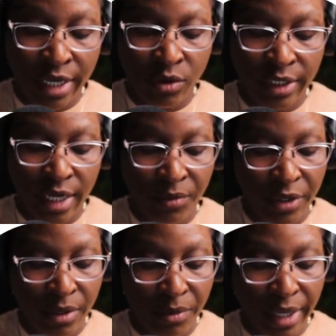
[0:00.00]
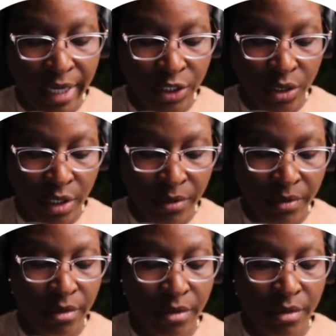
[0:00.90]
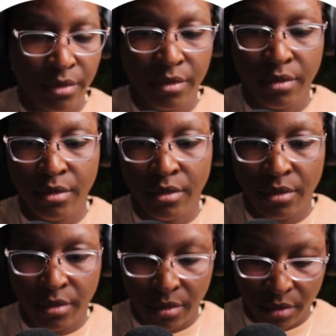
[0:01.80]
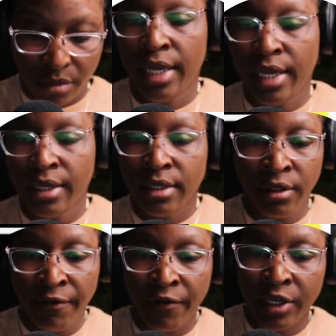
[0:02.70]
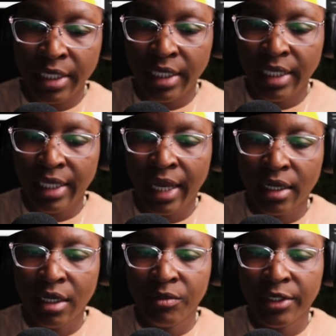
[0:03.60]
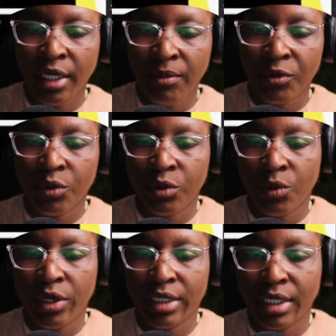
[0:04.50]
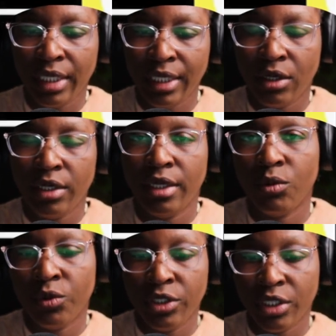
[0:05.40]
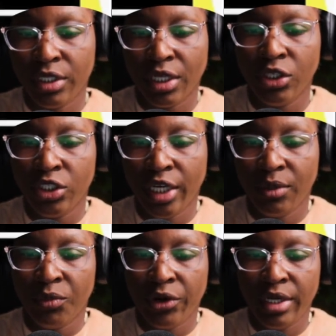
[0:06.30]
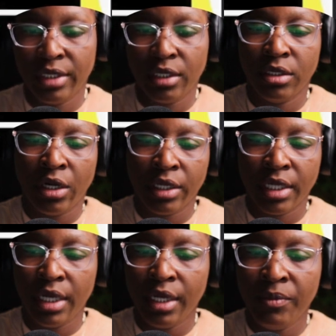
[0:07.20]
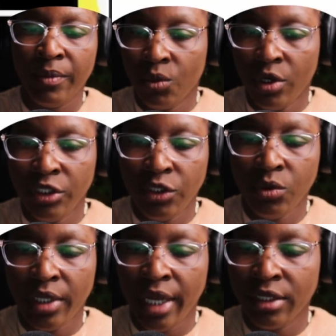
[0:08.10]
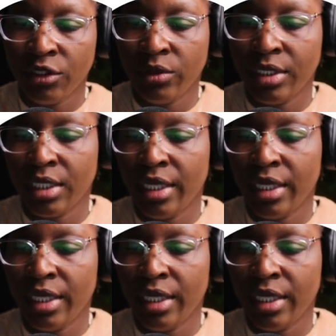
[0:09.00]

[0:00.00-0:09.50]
and you type in PyCharm. And the first link that comes up, you would want to click on it, which is jetbrains.com. Once you get to this